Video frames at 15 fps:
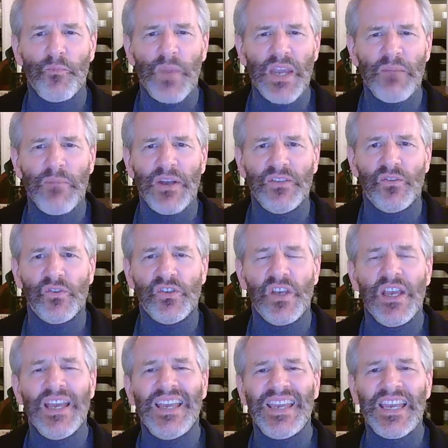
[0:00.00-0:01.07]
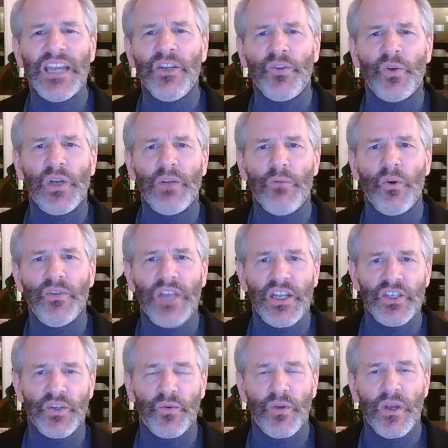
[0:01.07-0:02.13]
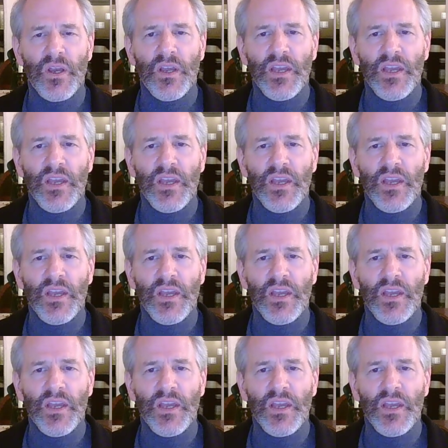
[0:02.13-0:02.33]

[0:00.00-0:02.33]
big muscles internally rotate you.